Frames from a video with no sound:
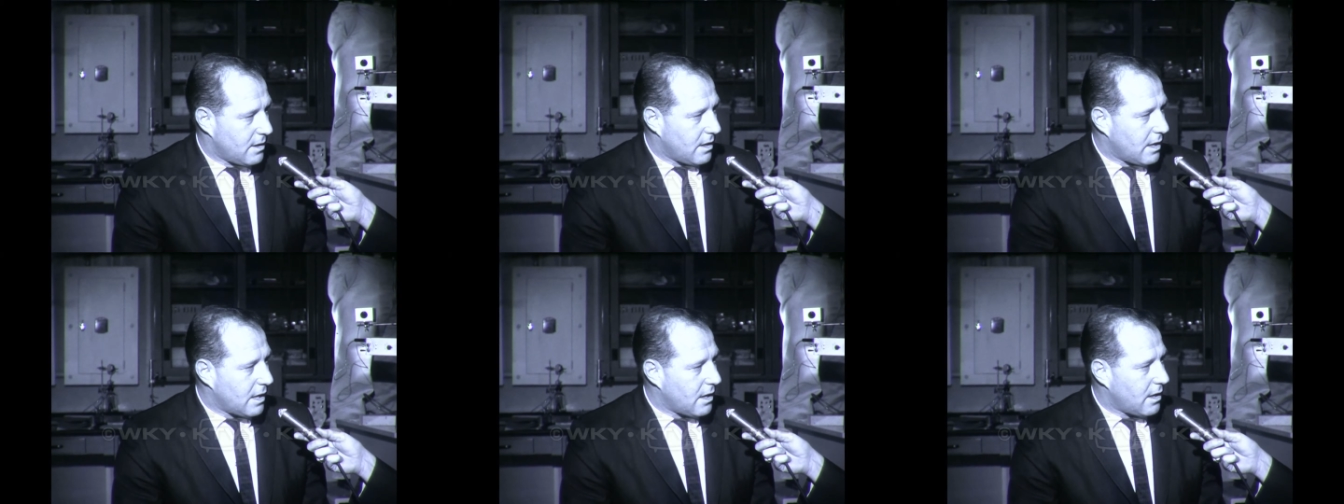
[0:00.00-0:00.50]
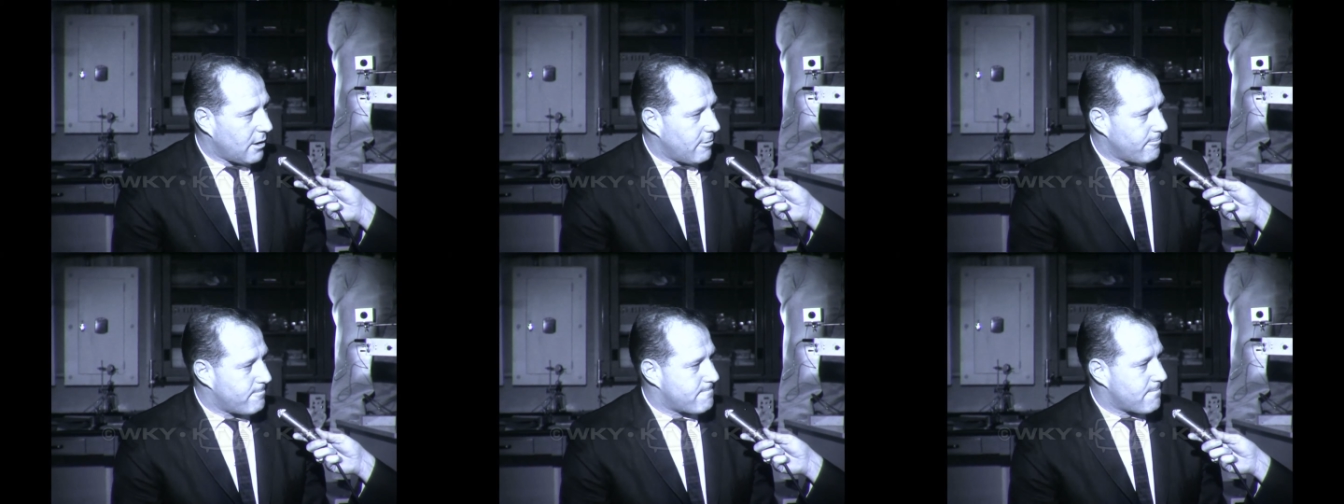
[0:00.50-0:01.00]
I
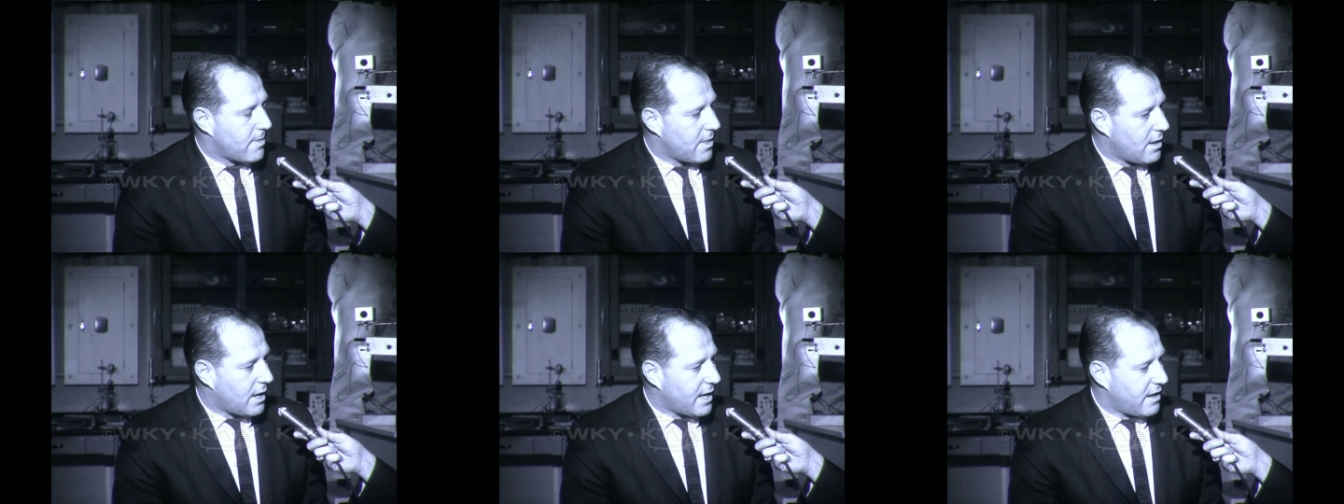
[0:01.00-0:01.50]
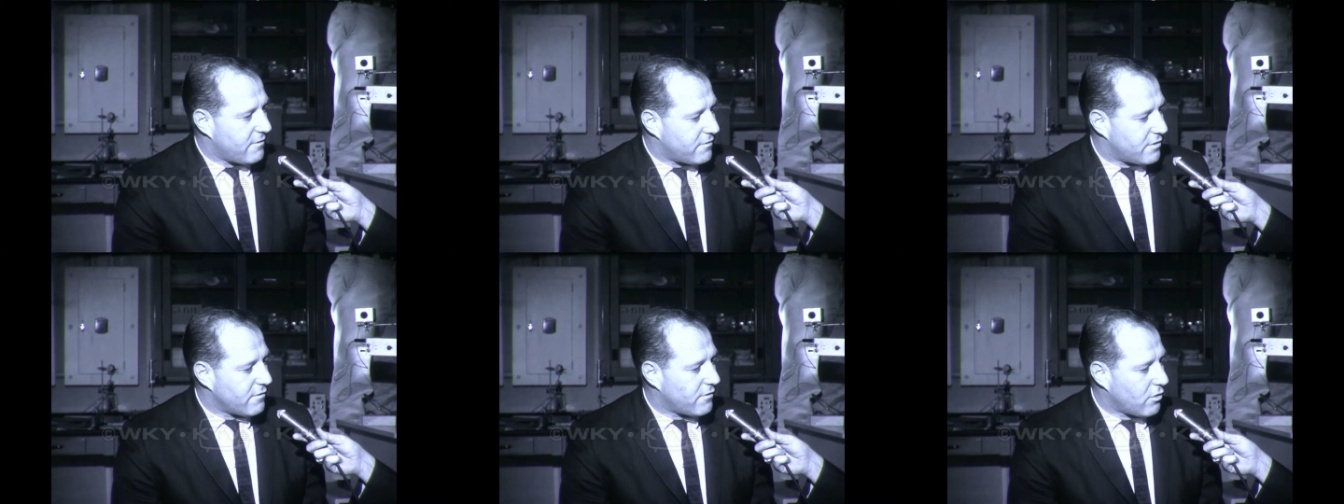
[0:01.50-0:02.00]
have
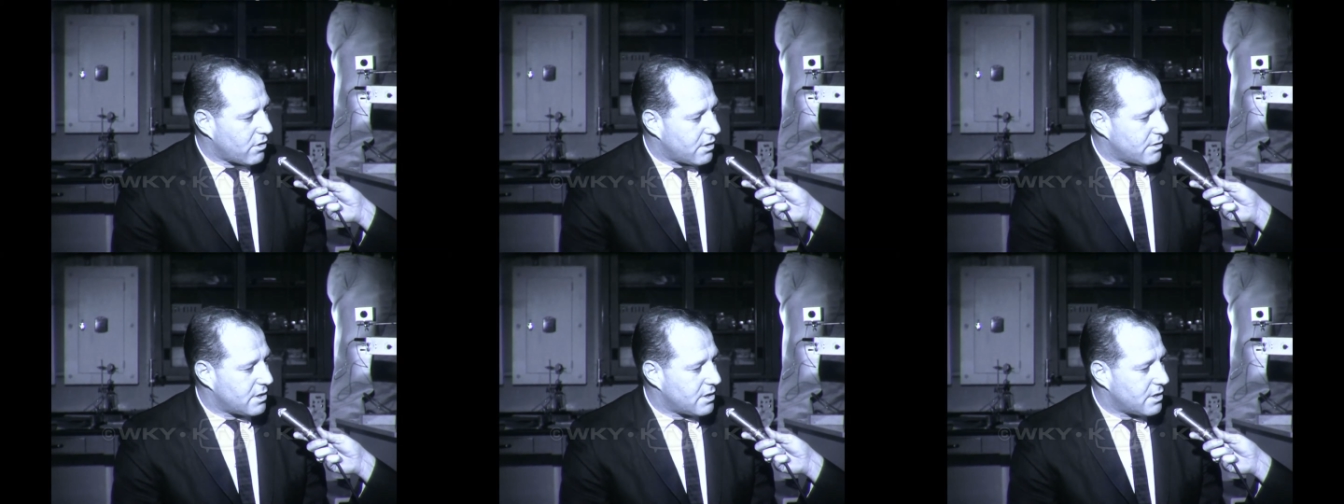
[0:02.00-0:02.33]
devoted